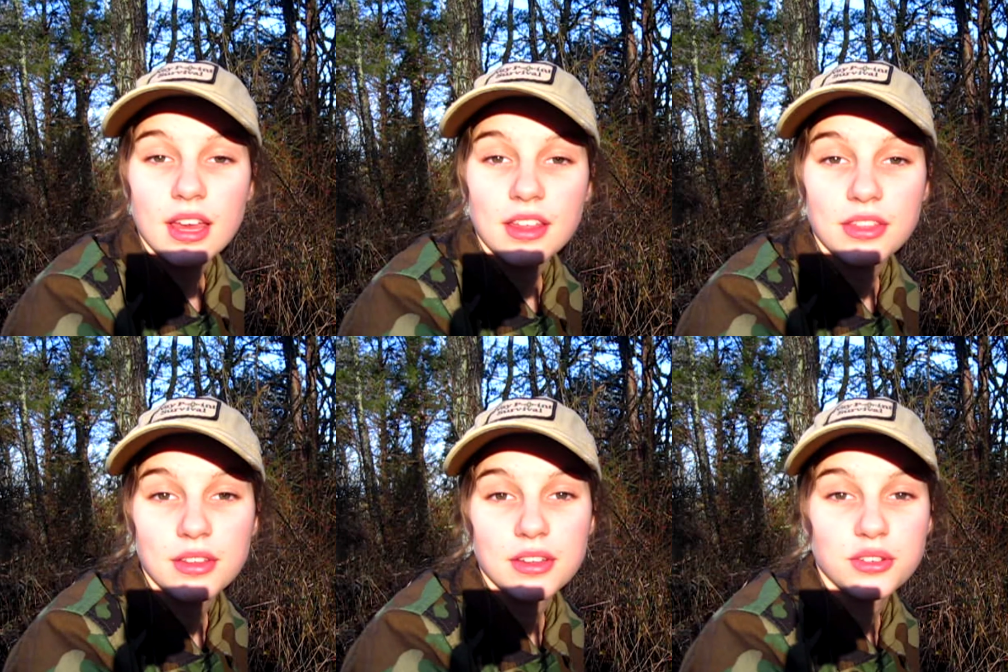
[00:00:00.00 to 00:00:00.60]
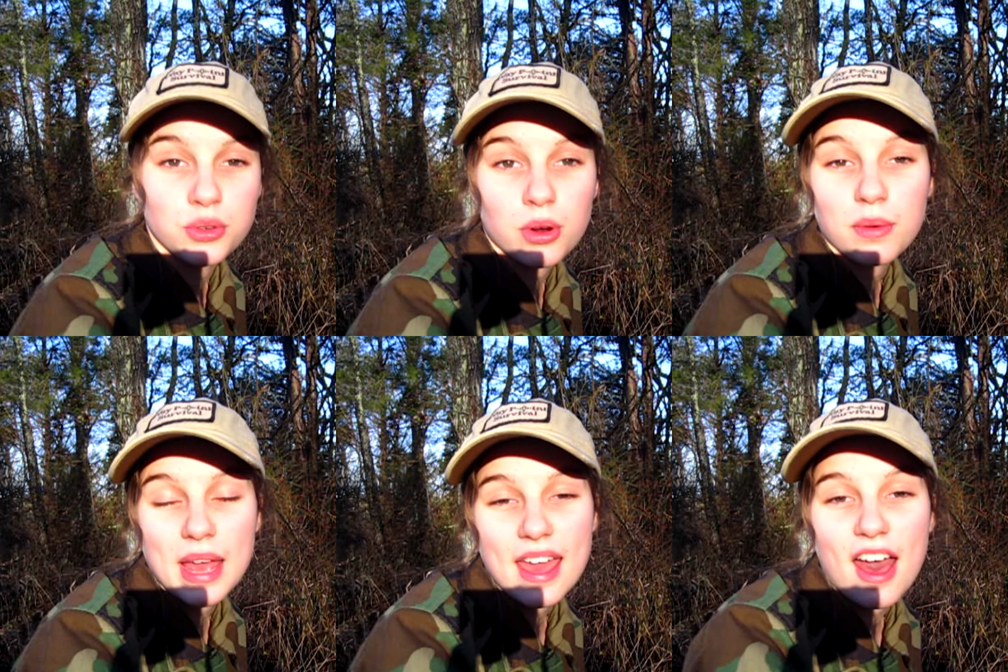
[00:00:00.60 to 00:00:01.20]
the
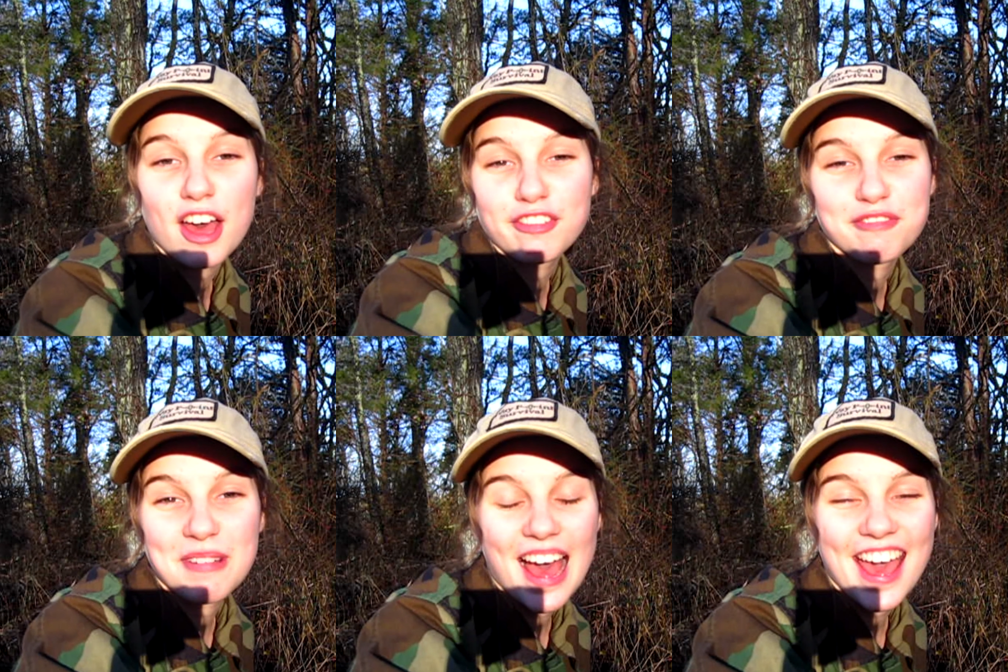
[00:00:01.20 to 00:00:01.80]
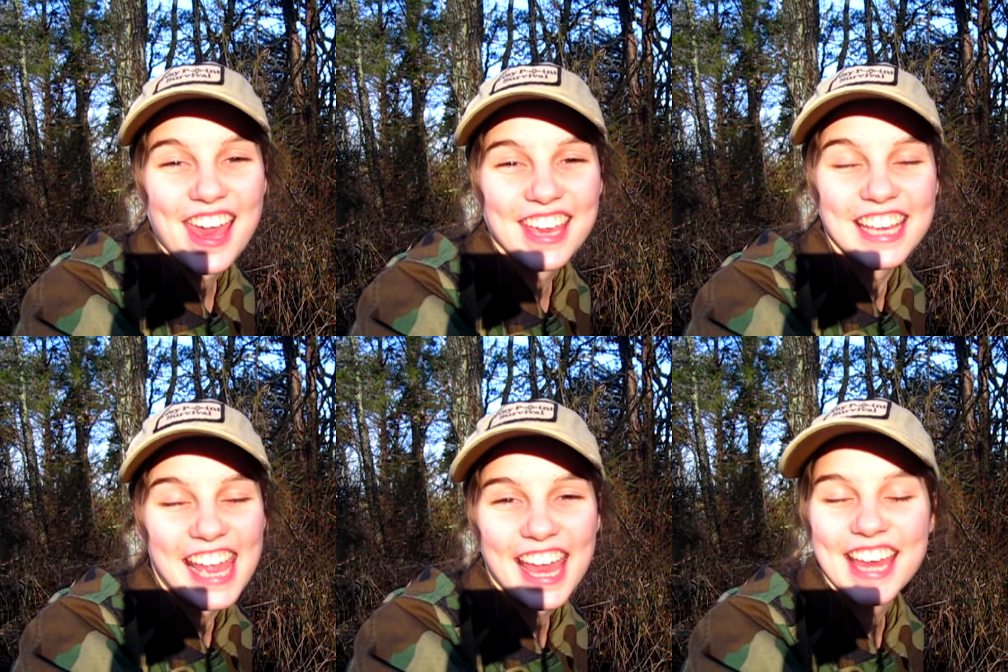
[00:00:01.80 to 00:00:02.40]
doorway of my
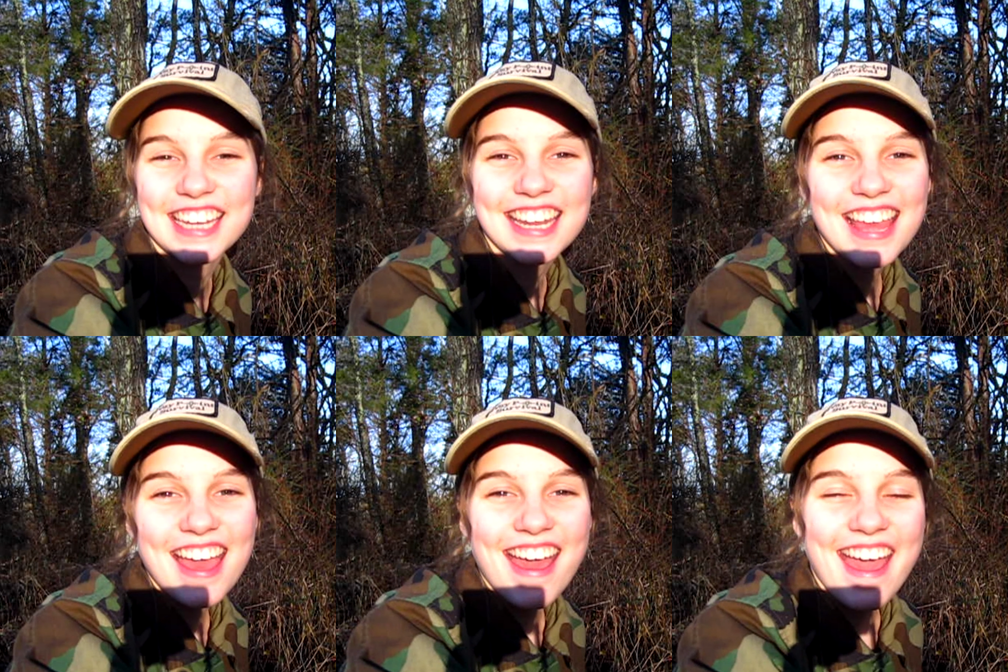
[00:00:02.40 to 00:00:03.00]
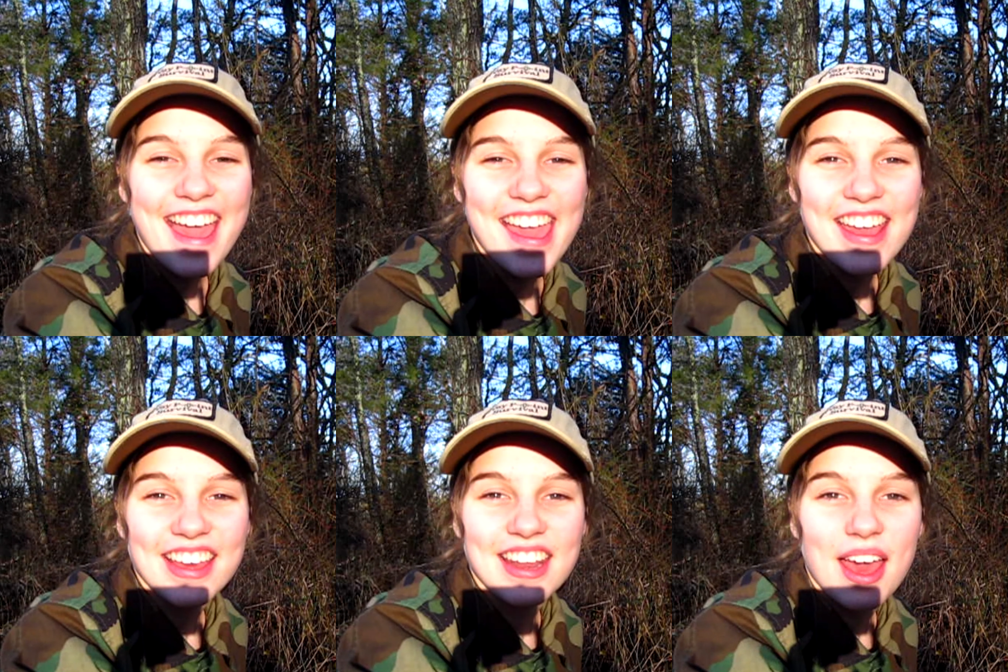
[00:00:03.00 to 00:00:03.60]
can,
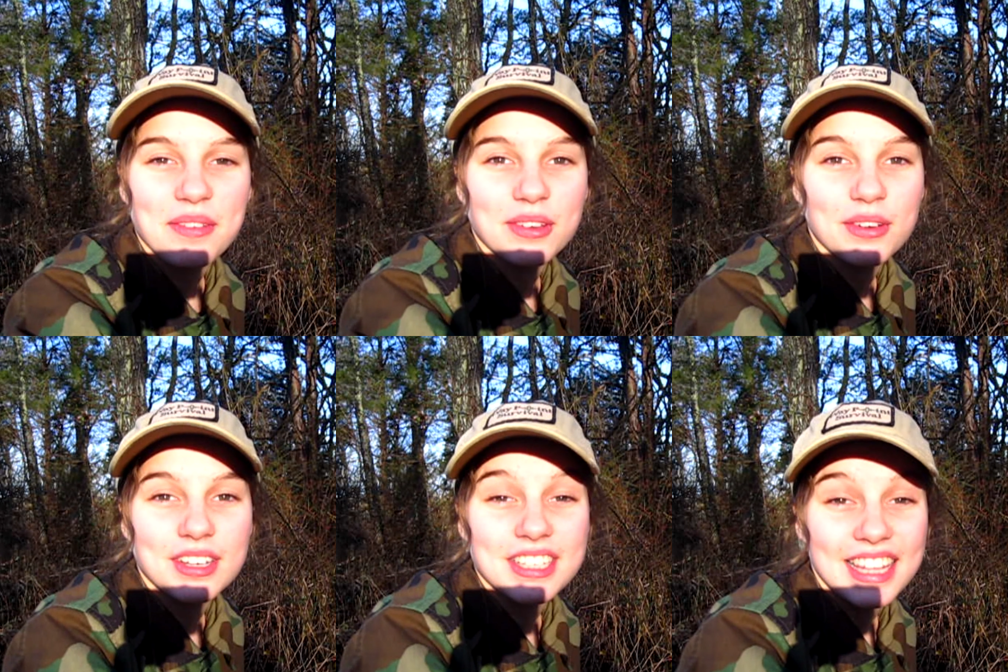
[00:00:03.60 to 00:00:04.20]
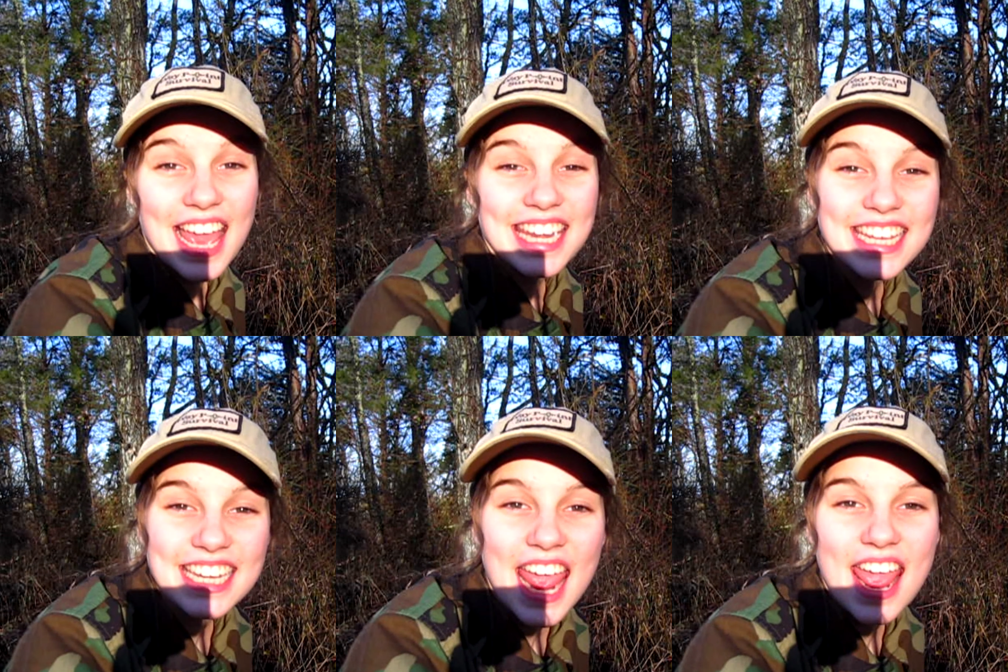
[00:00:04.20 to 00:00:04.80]
and I'm going to light
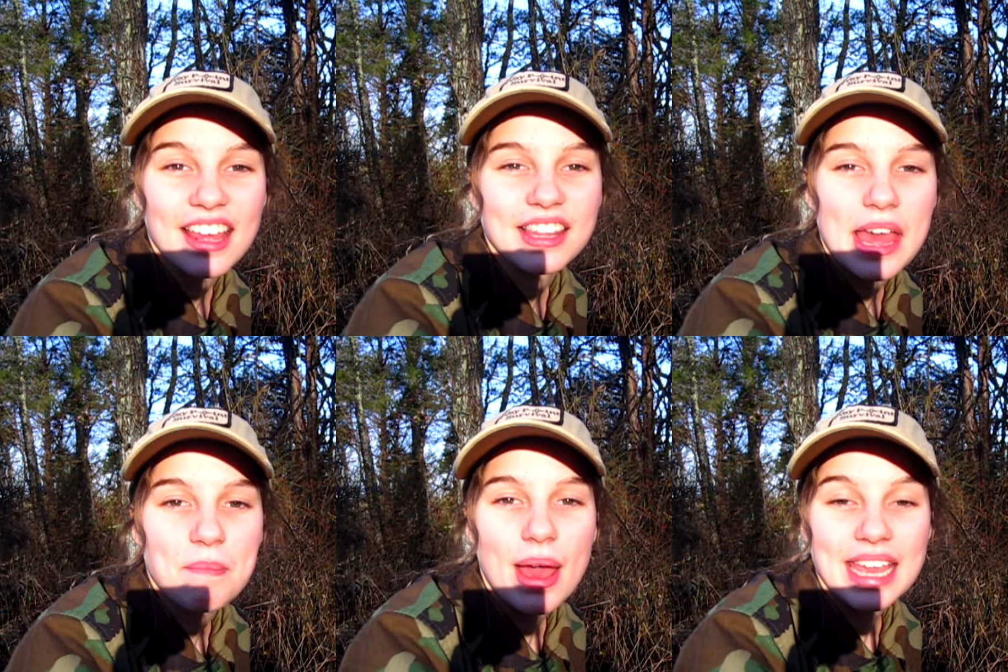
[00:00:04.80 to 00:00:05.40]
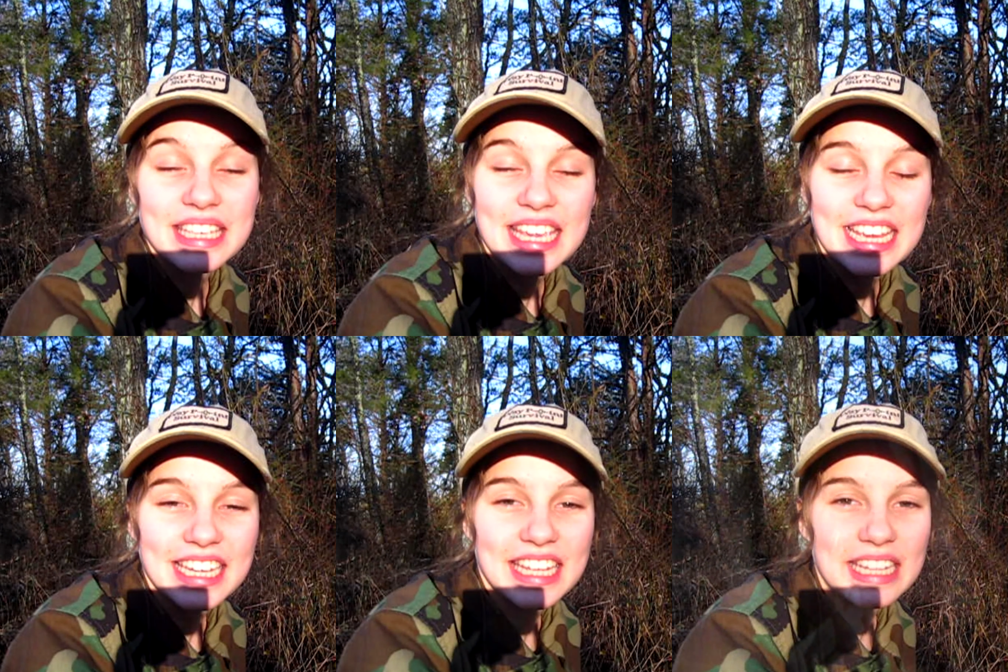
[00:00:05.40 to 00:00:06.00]
it and let my
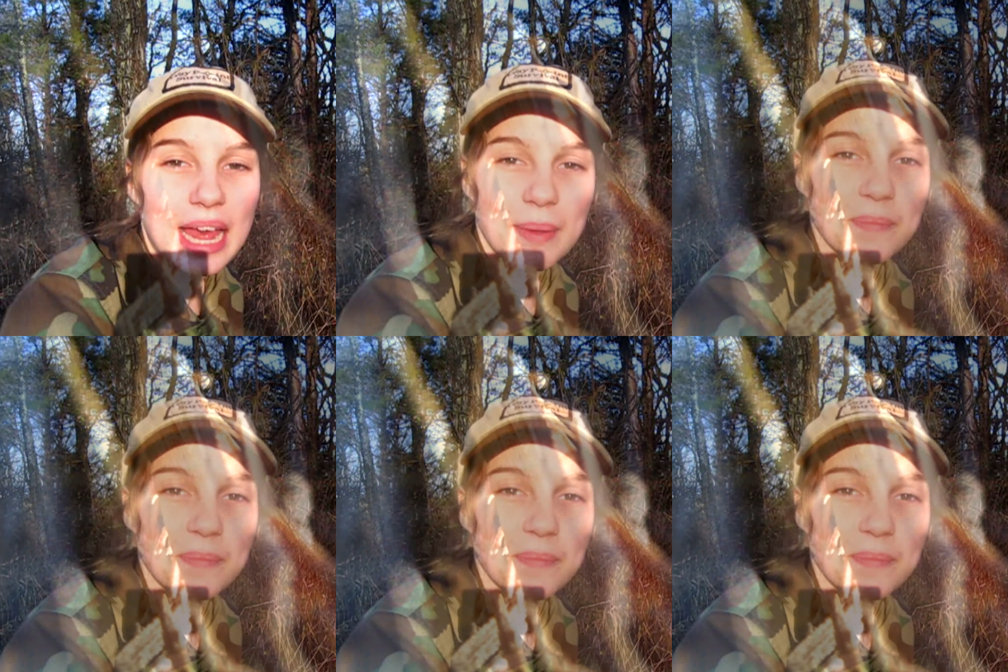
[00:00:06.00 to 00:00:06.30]
can heat up.